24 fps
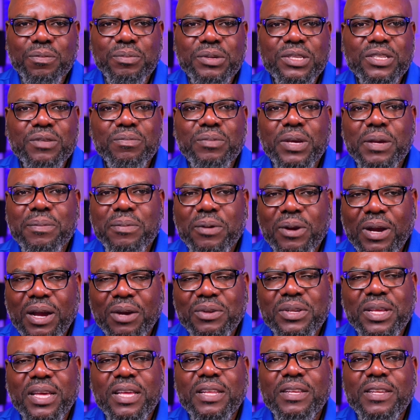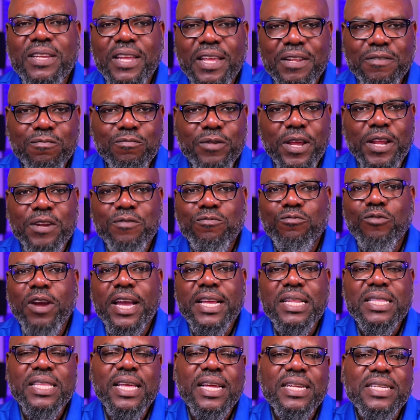your piece of paper out and
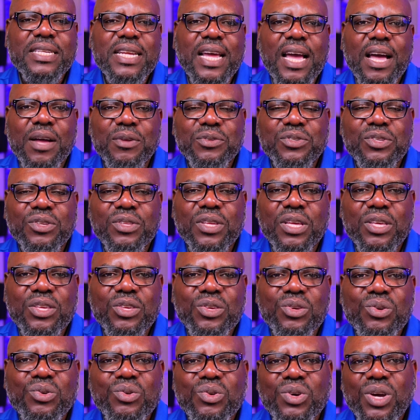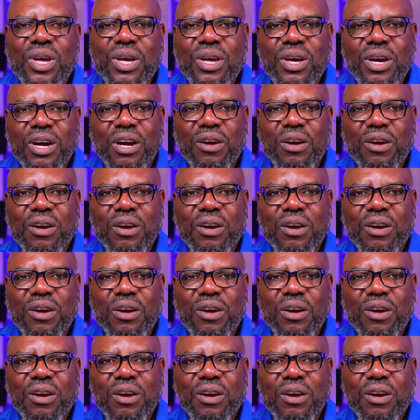write that down so that you